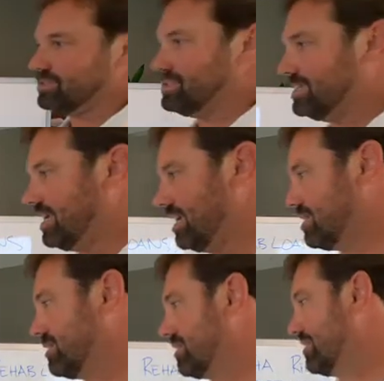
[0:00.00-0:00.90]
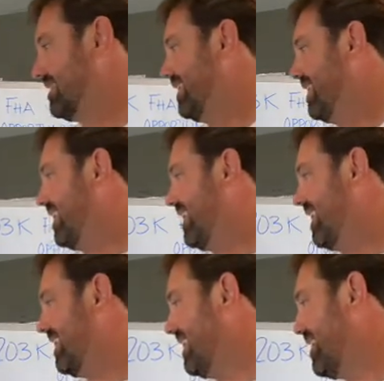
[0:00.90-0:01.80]
6,
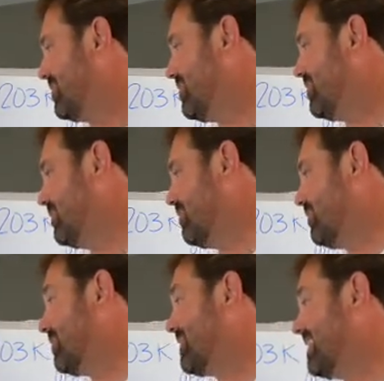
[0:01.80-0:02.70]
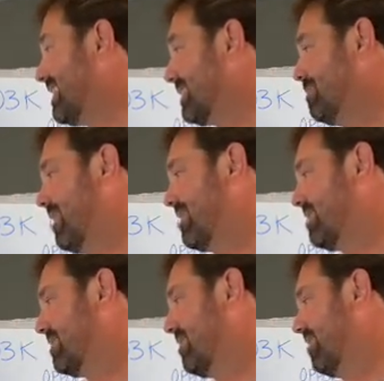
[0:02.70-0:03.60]
it allows you 6
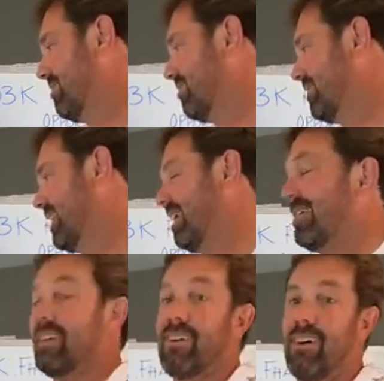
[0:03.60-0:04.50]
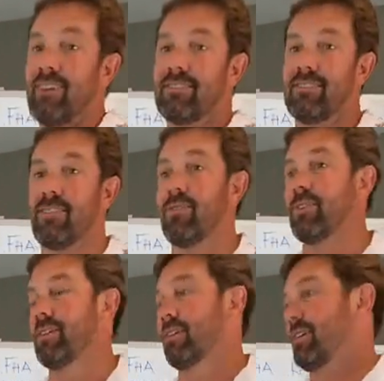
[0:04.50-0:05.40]
months of carrying costs.
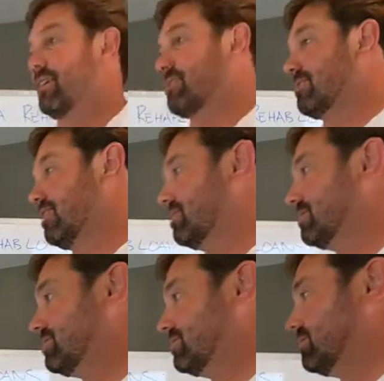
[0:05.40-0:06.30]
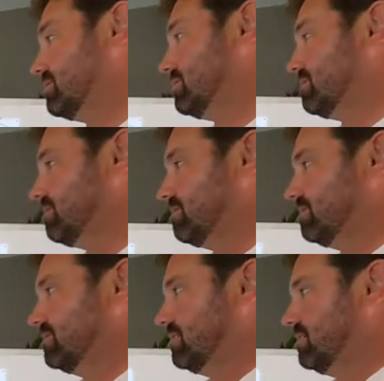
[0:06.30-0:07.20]
So as long as your
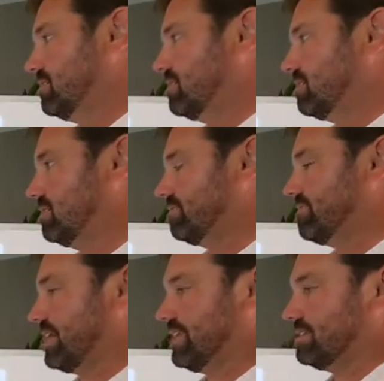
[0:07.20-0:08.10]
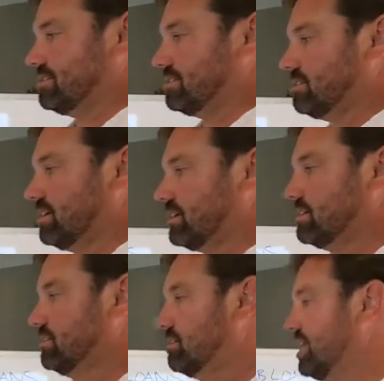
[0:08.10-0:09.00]
finances are
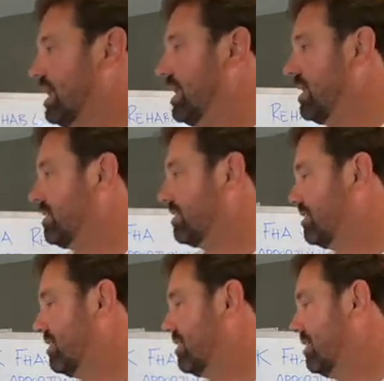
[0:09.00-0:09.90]
correct, you can